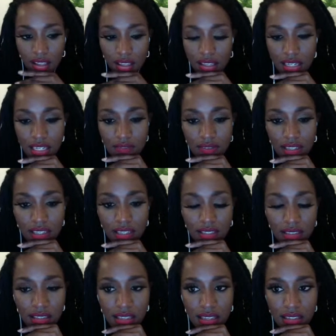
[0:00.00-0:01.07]
I can never get
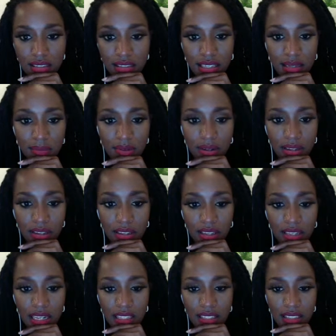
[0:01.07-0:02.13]
his last name.
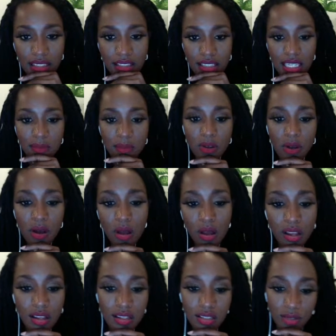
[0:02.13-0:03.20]
And I did the team
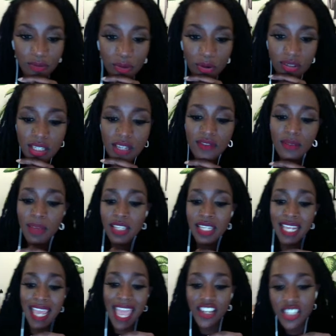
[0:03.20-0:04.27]
calls, the first information, and
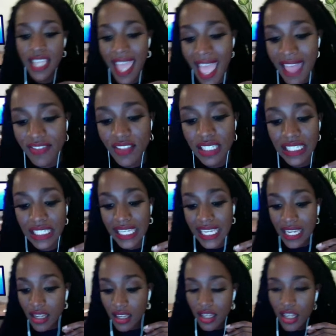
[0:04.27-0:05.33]
I actually add the
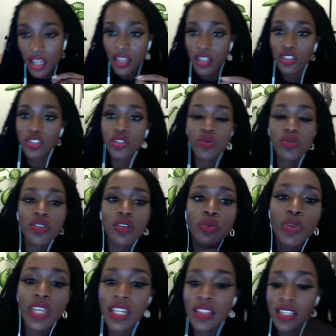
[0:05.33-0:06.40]
link to the
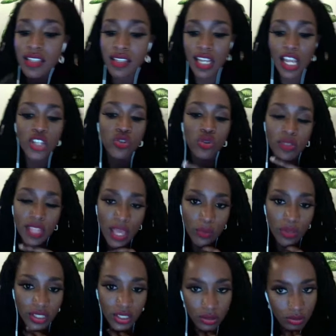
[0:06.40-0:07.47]
weekly schedule that
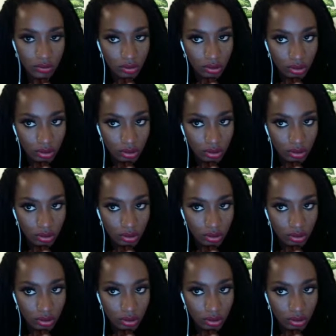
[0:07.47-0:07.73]
we do.